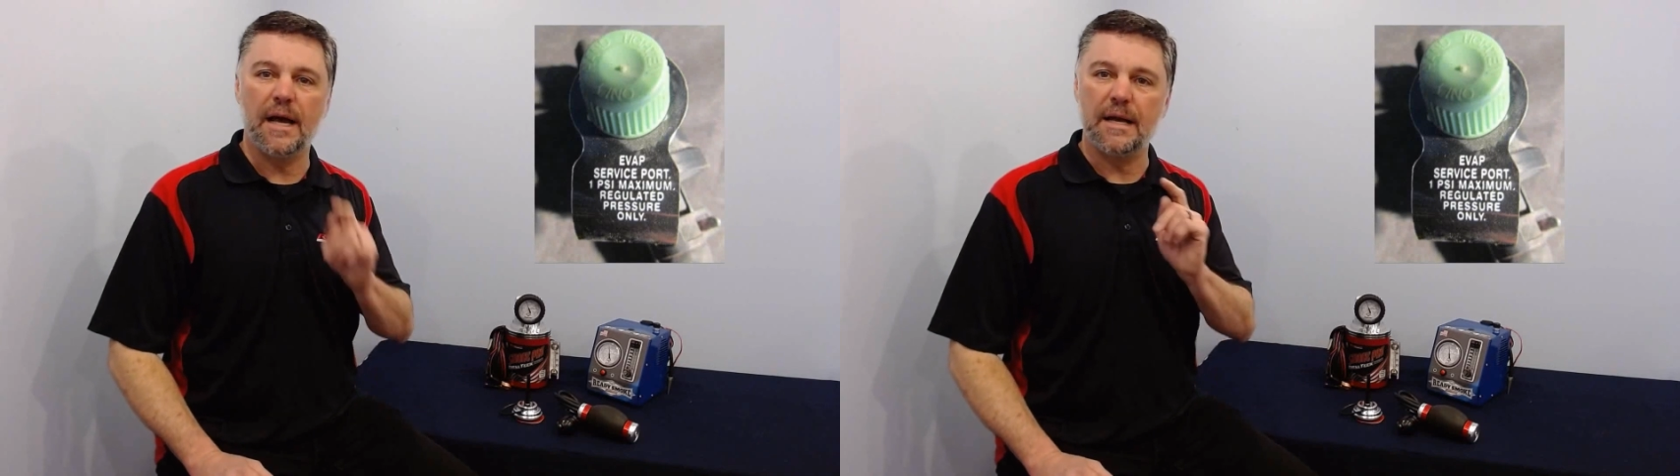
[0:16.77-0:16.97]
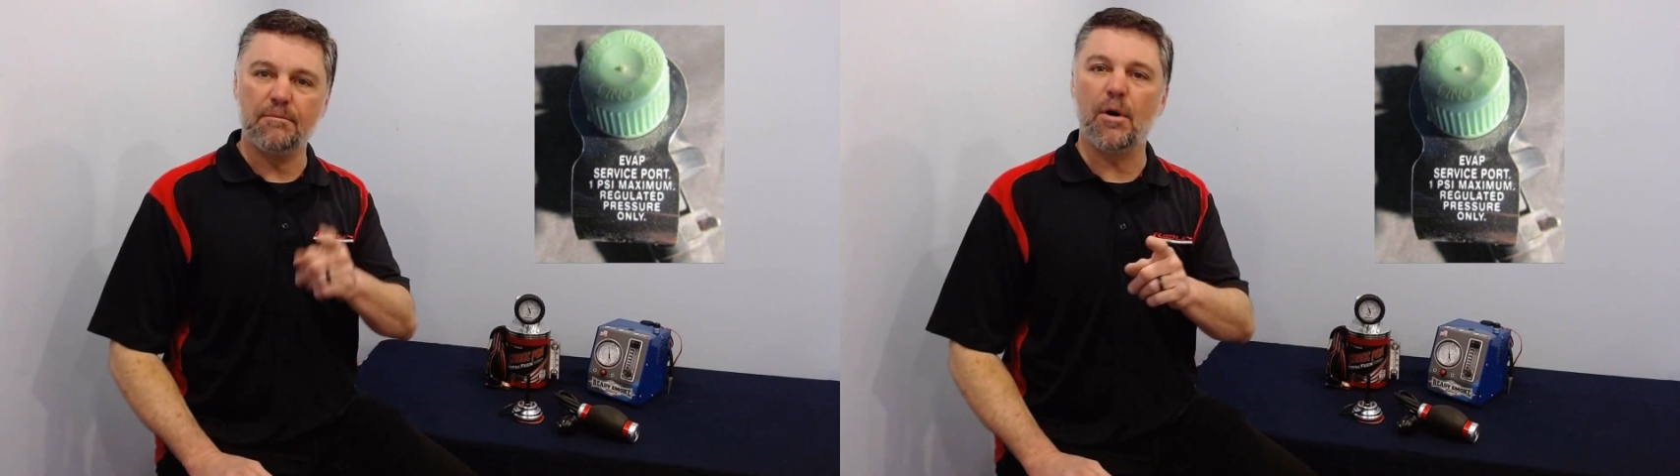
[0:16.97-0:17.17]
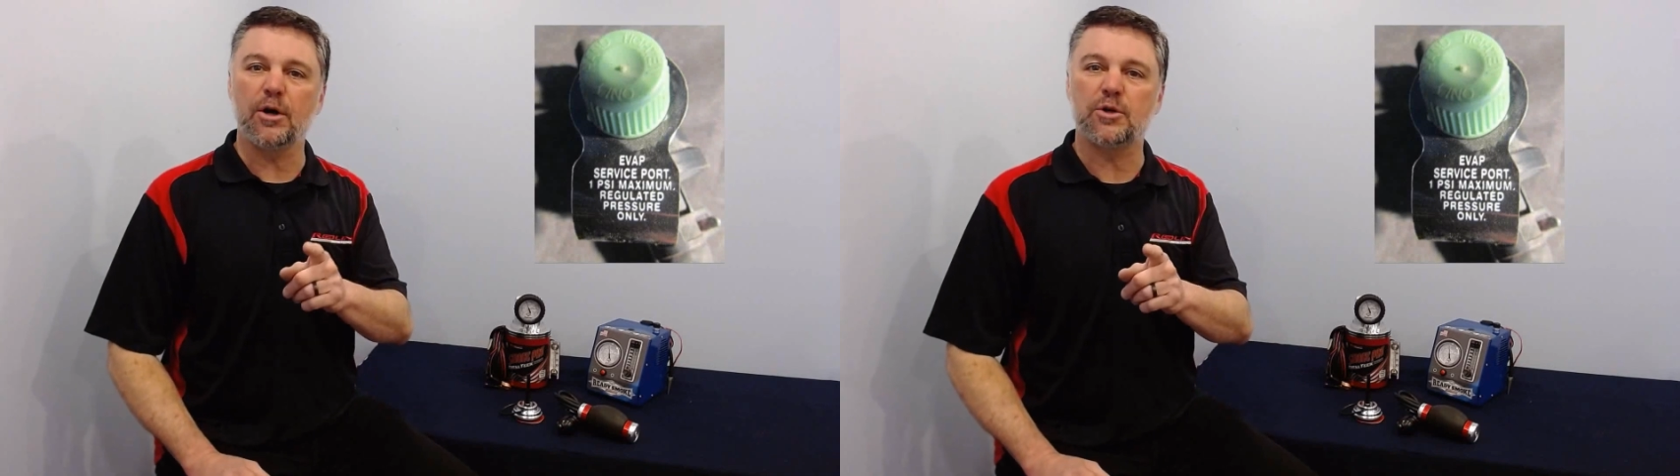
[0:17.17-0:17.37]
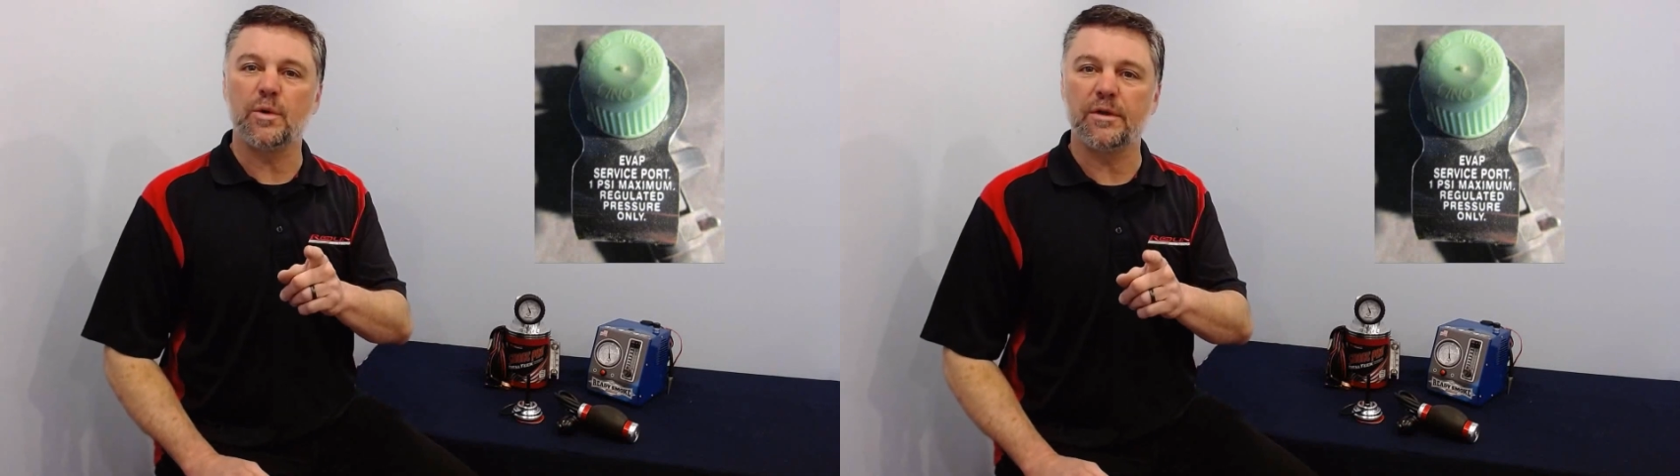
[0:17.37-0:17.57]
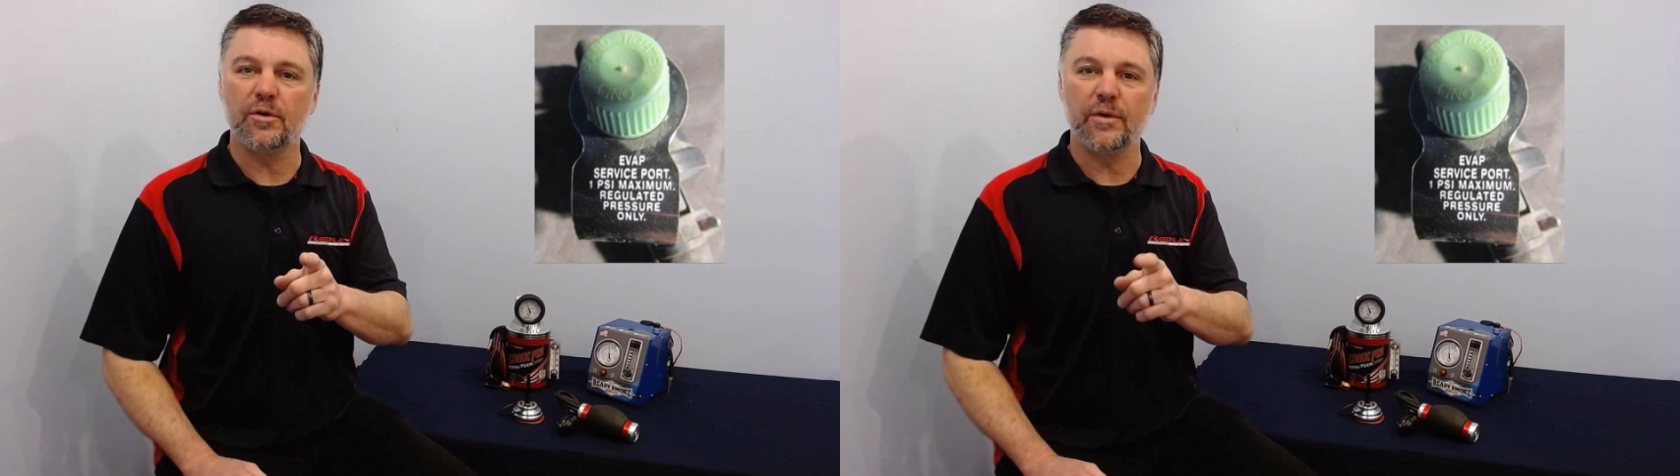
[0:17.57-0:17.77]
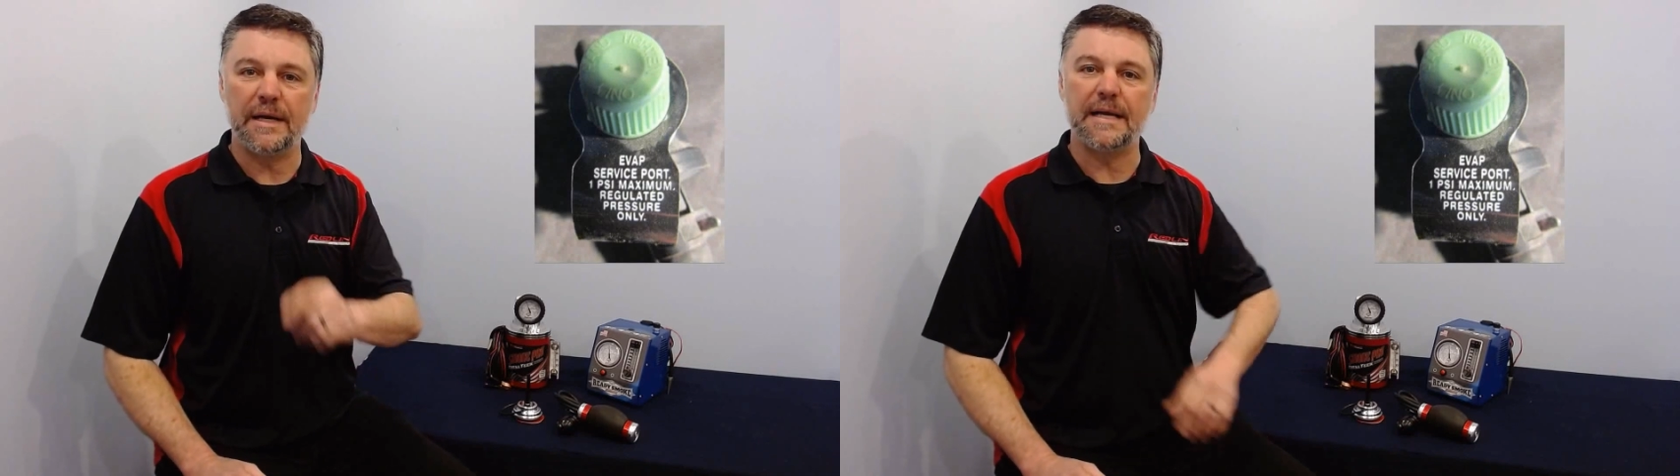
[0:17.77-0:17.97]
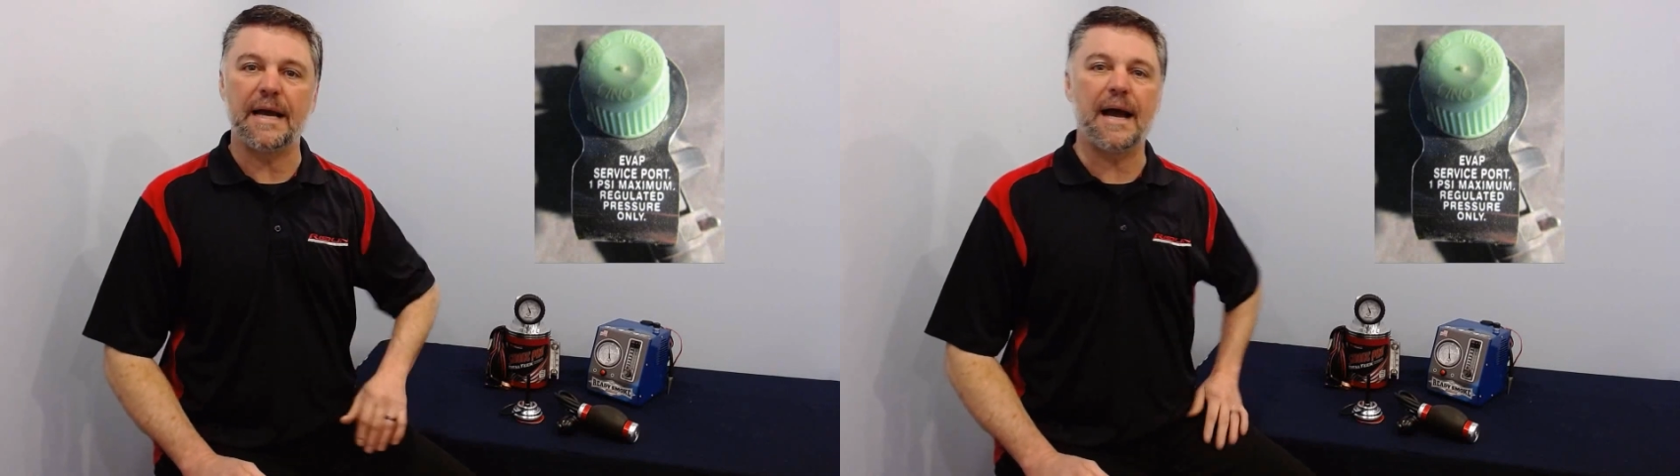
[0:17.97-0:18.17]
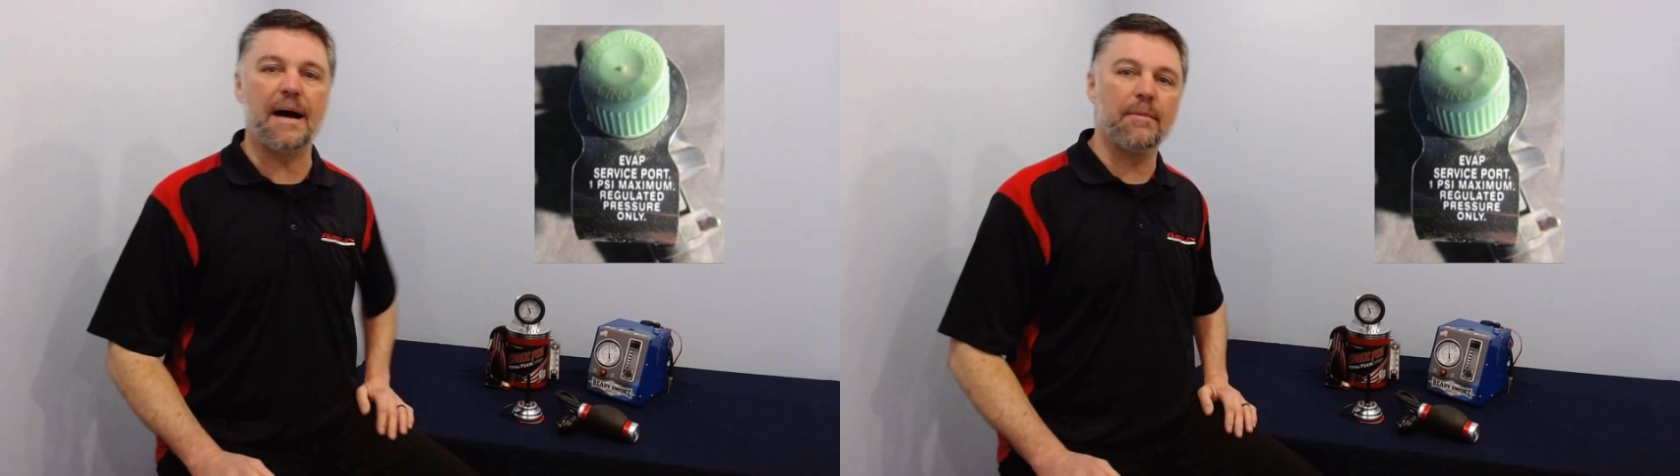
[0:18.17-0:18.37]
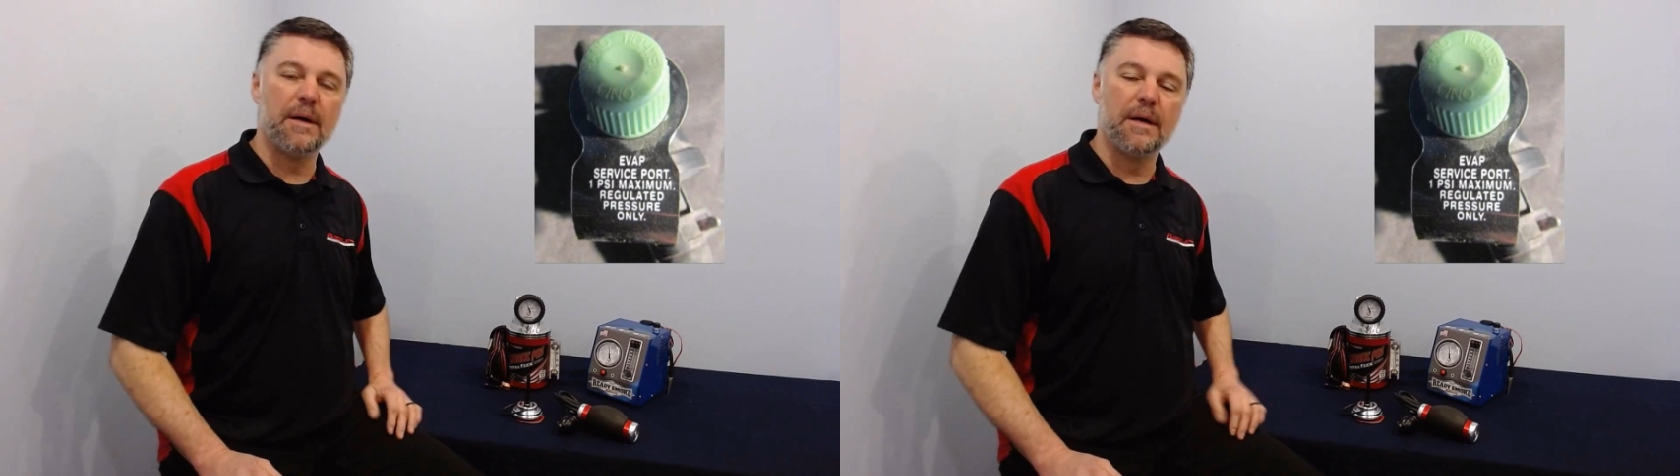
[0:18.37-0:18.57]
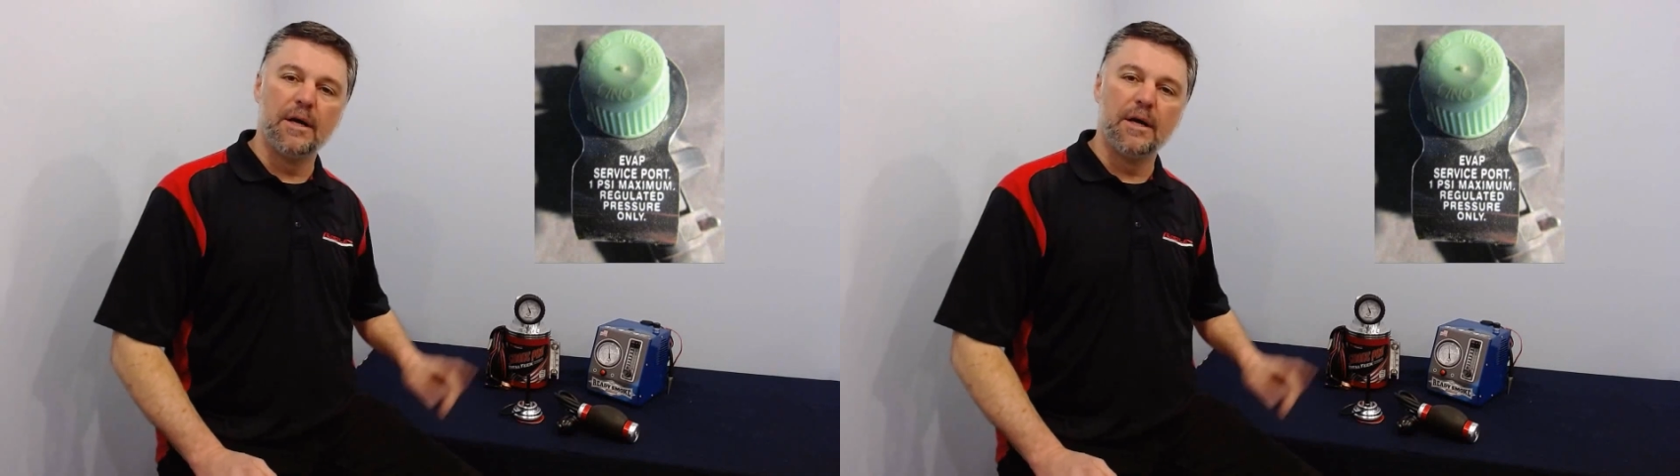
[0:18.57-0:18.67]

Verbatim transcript: and marked with a green cap.